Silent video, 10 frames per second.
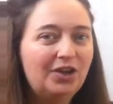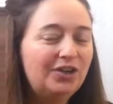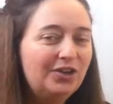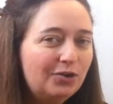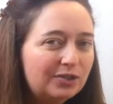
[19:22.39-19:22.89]

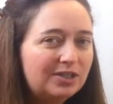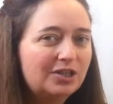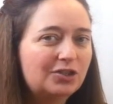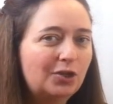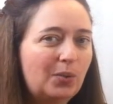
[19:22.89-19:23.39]
not
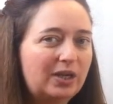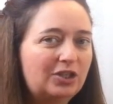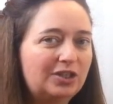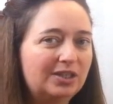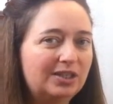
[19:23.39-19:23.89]
just the
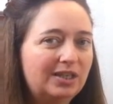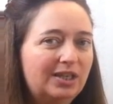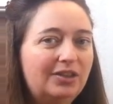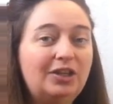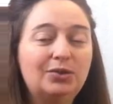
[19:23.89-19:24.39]
question
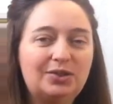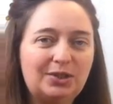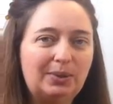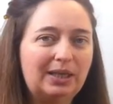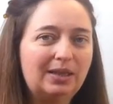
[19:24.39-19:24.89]
that you're
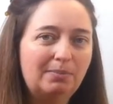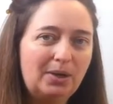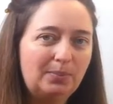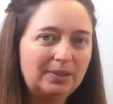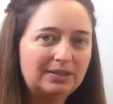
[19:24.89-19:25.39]
doing at the
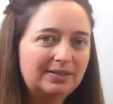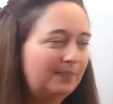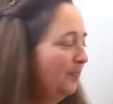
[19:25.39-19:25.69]
moment.